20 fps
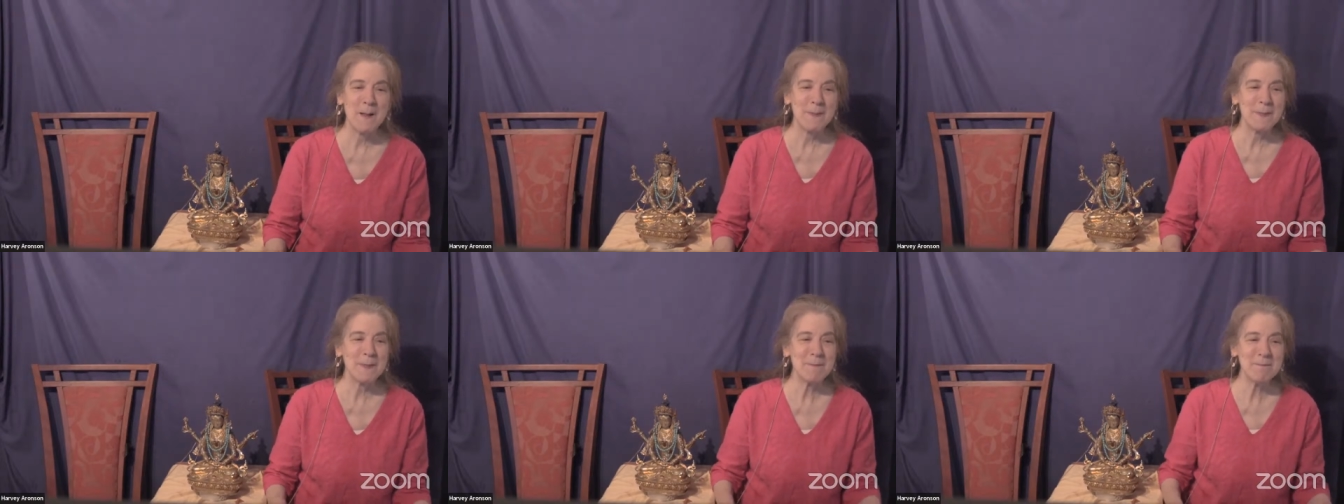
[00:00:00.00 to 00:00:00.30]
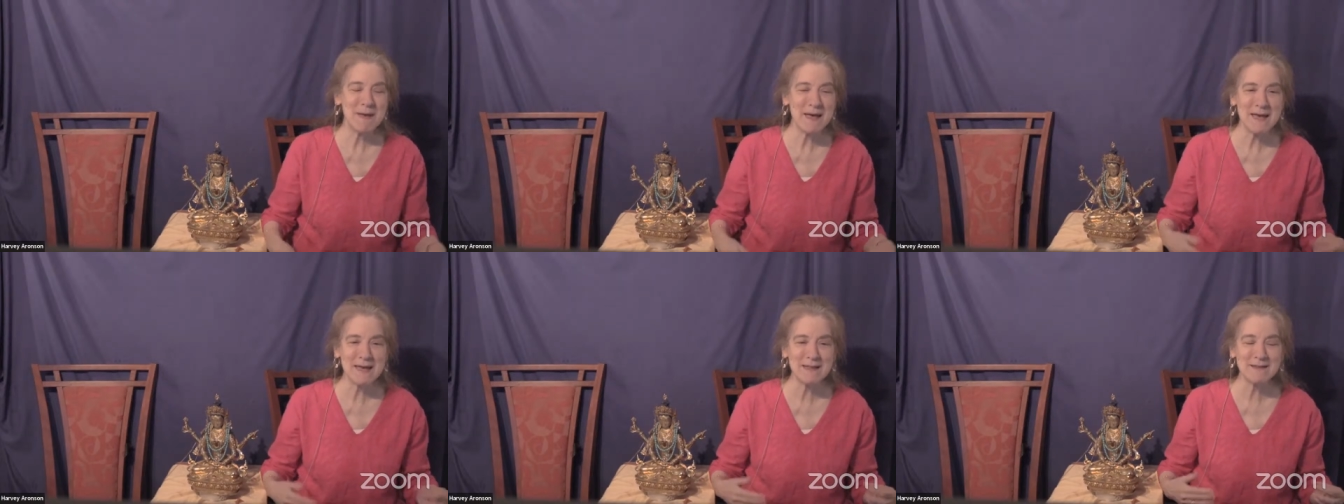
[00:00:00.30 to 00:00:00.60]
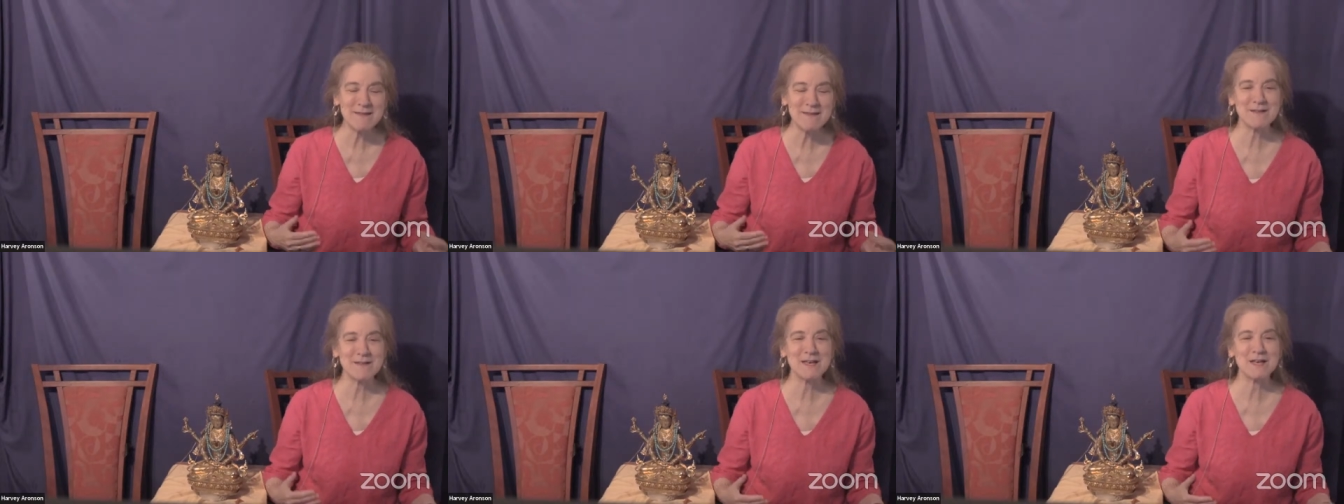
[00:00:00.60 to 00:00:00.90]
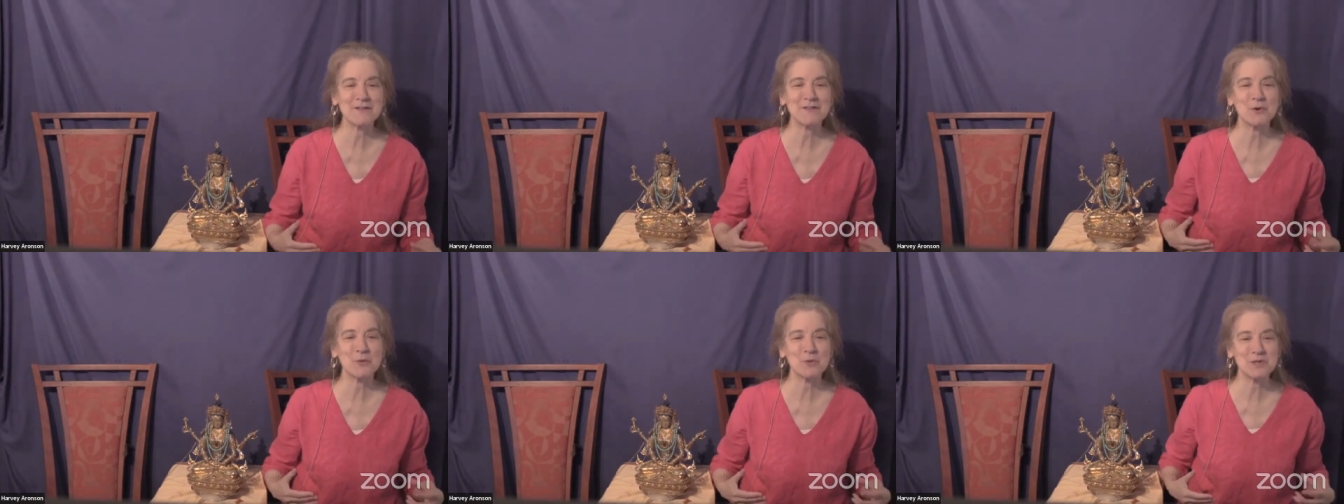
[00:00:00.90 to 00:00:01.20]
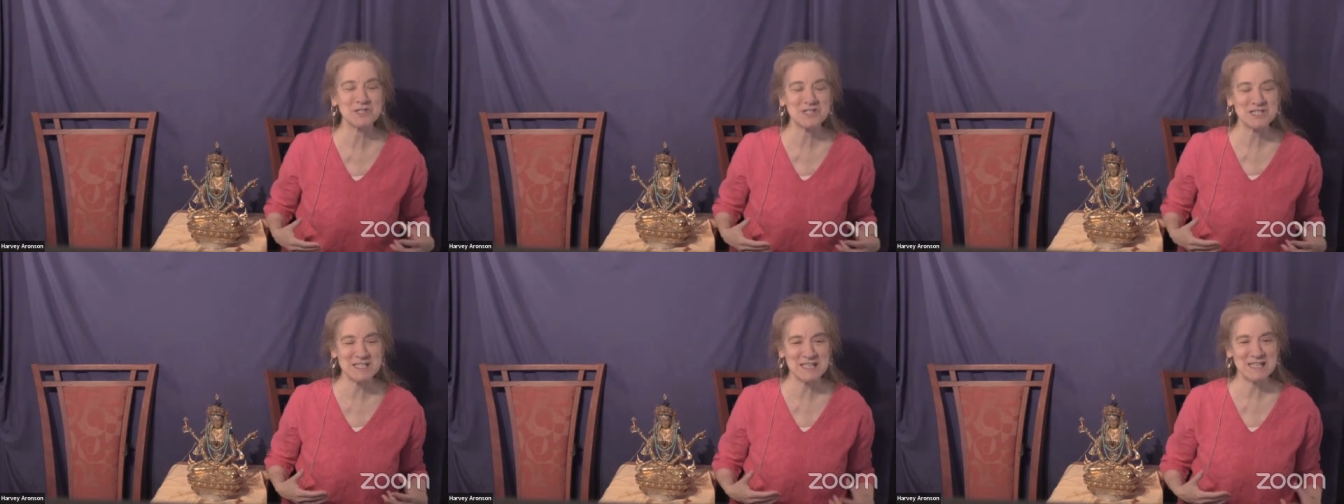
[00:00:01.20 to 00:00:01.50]
the main thing that
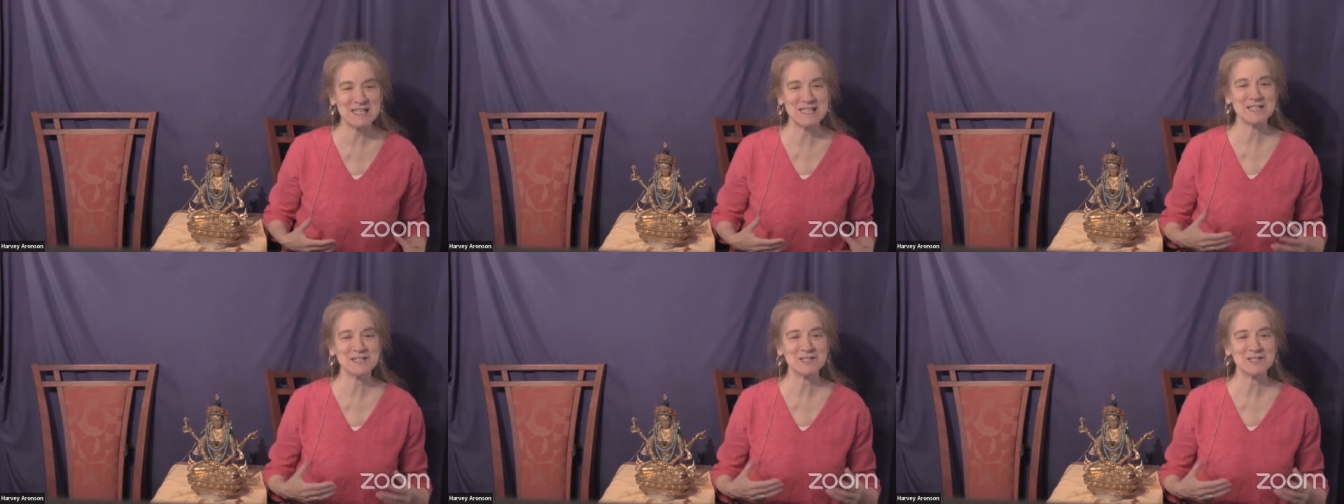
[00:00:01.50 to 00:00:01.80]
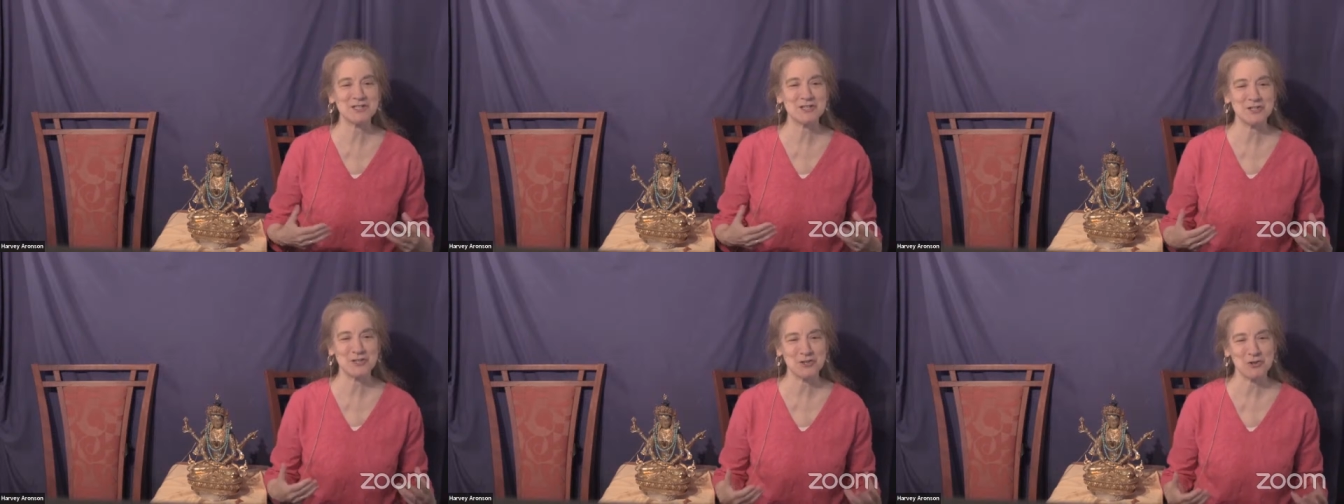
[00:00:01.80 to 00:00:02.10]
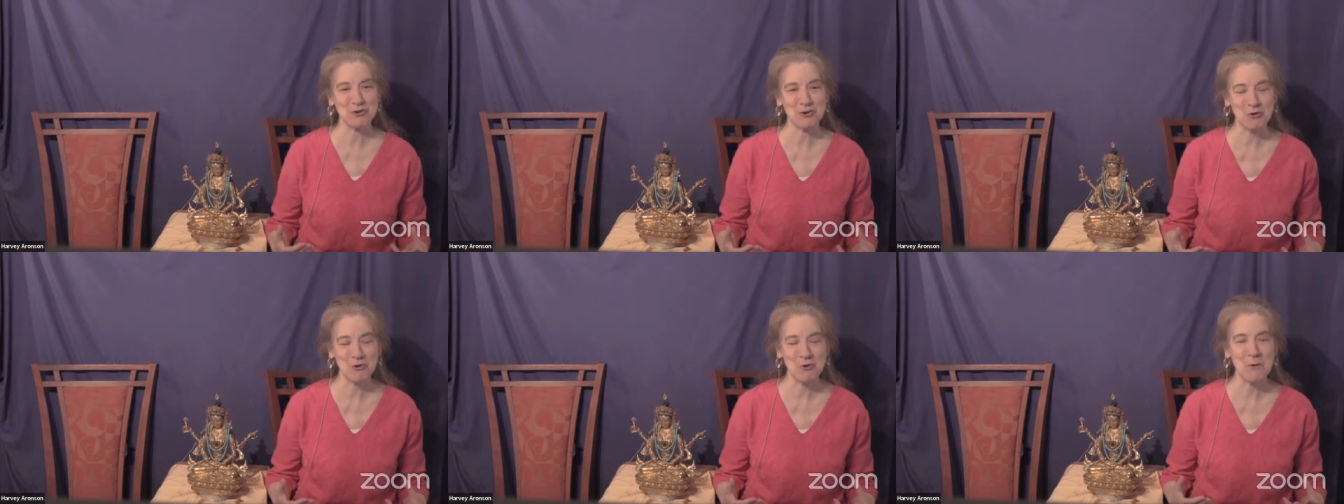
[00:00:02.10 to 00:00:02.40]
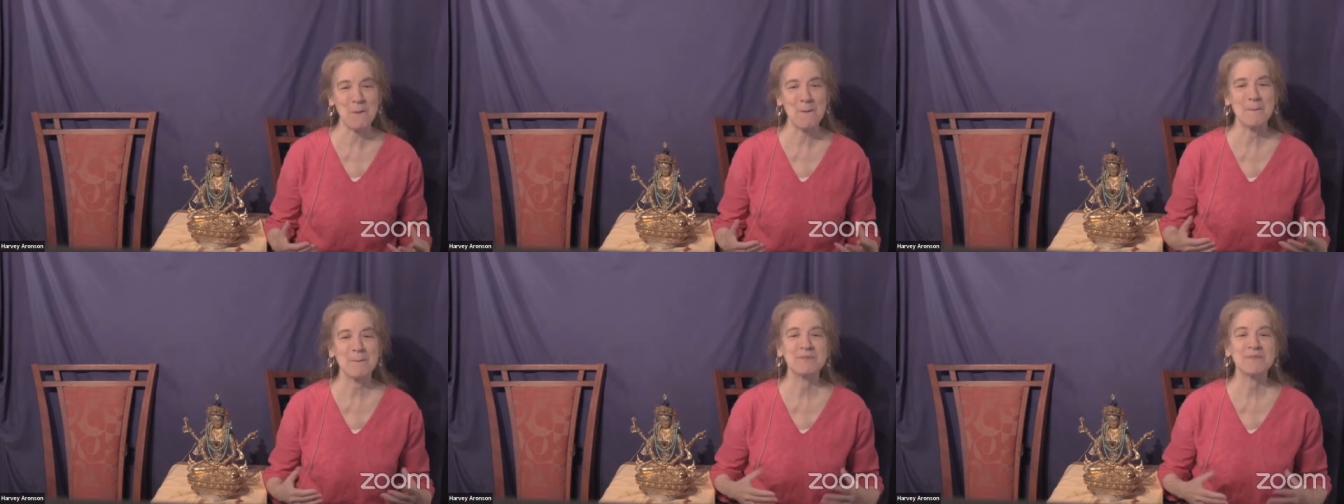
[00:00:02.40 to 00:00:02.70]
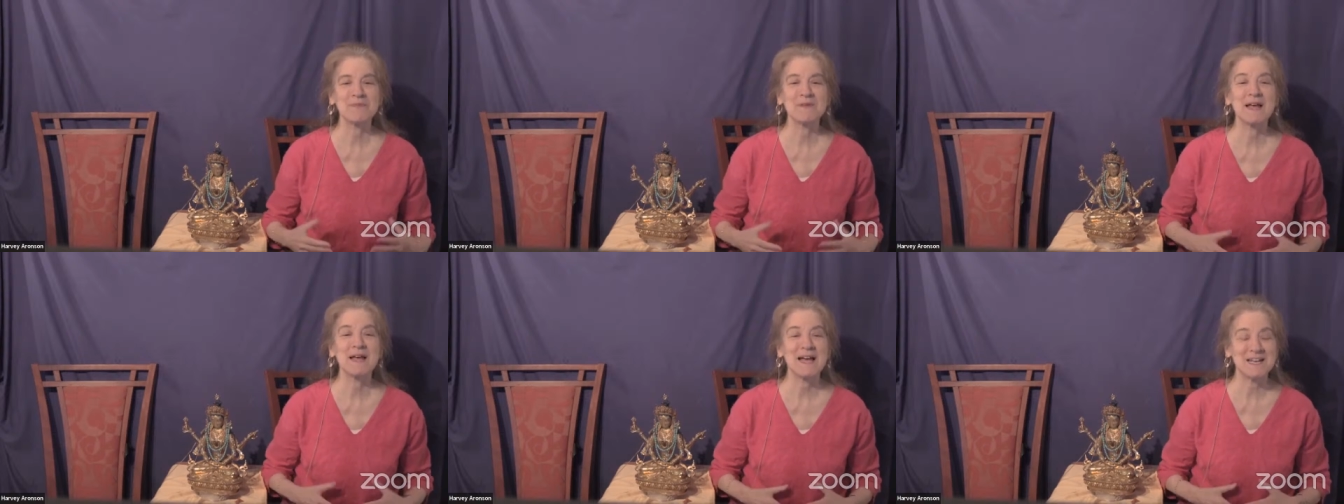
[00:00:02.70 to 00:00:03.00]
we're seeking to do
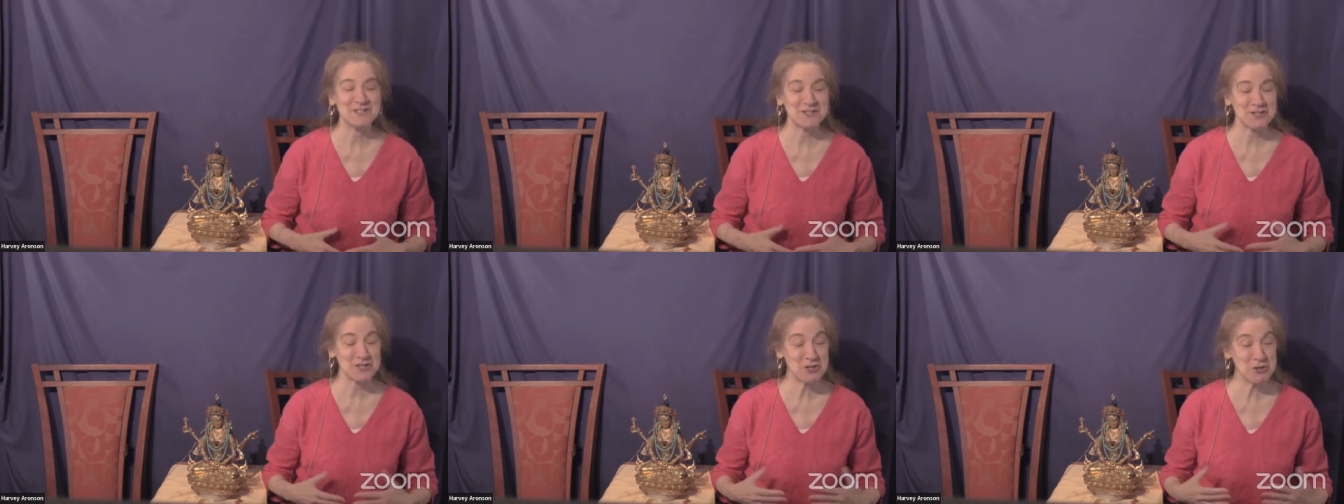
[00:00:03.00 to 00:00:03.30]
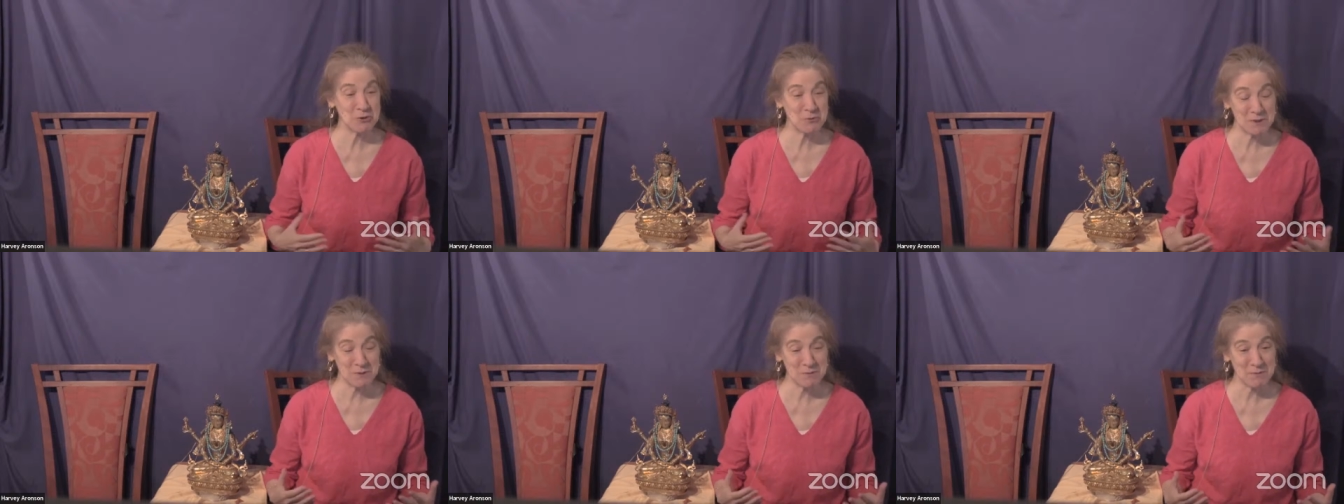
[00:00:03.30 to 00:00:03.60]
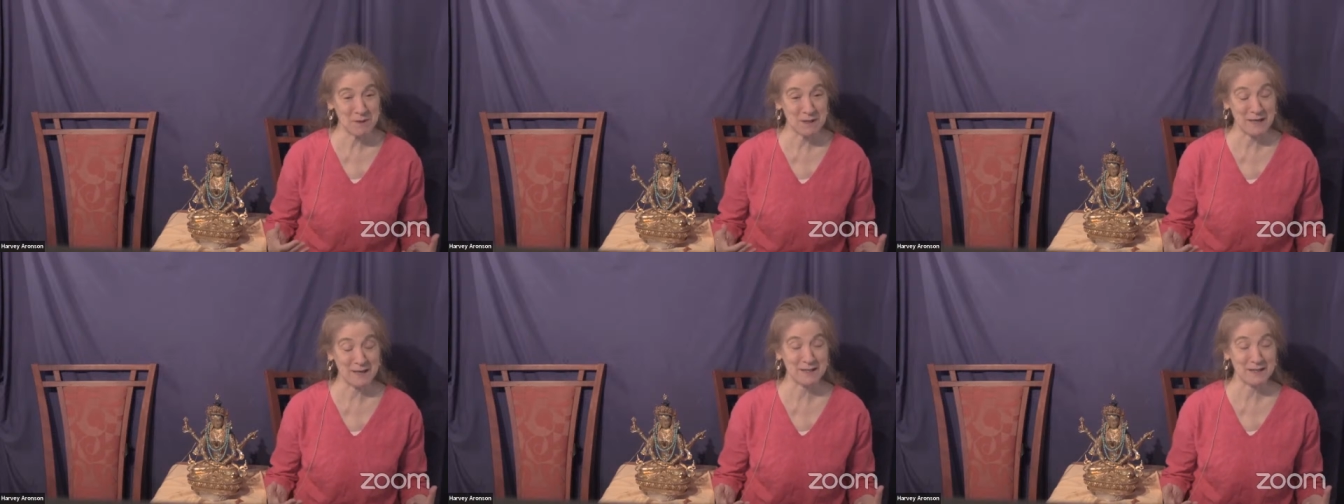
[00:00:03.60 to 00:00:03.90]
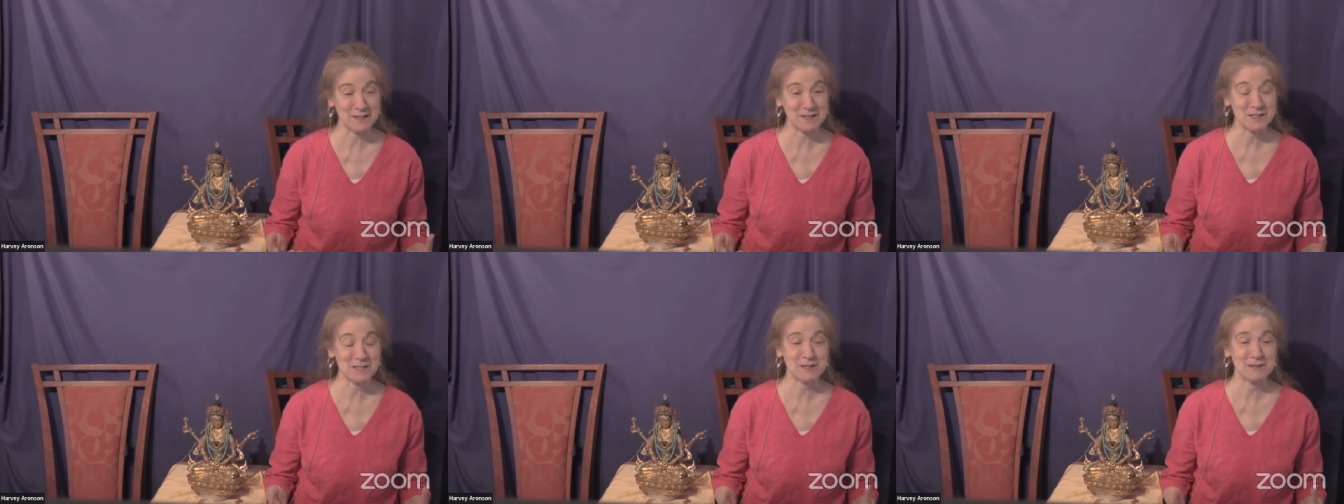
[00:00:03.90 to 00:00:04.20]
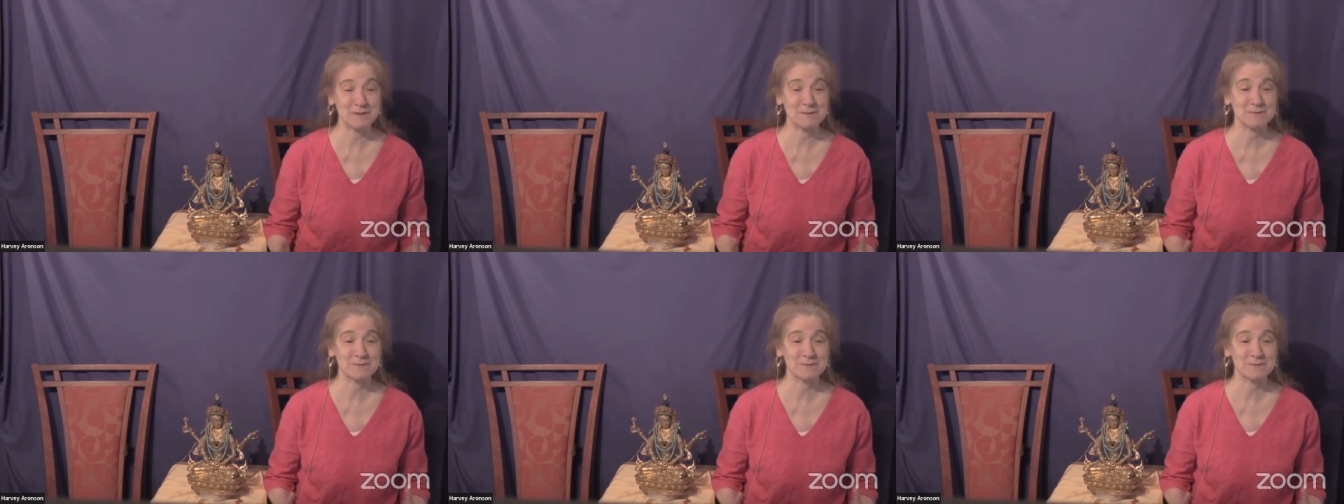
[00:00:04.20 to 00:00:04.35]
as human beings,